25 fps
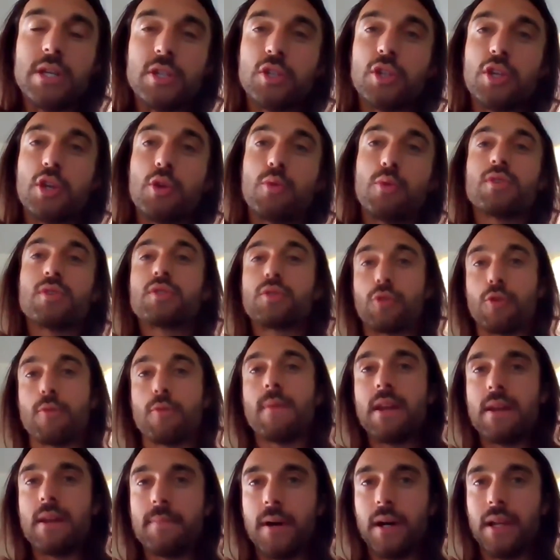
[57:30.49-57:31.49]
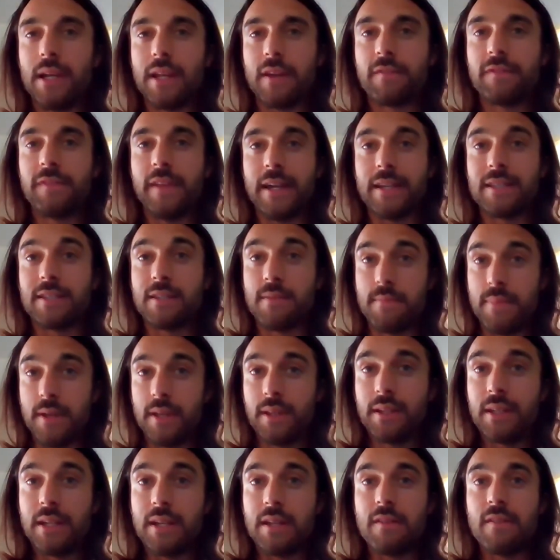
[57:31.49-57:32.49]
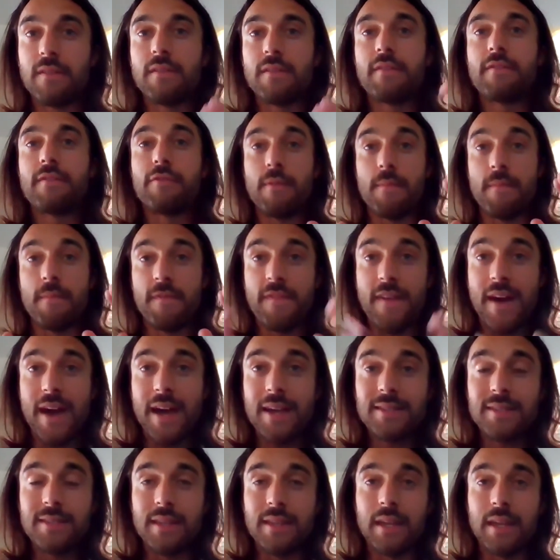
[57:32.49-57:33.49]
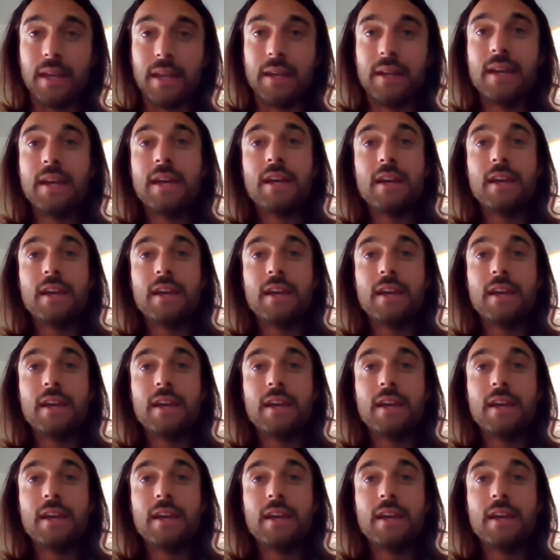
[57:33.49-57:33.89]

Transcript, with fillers: So you restore metabolic flexibility from fasting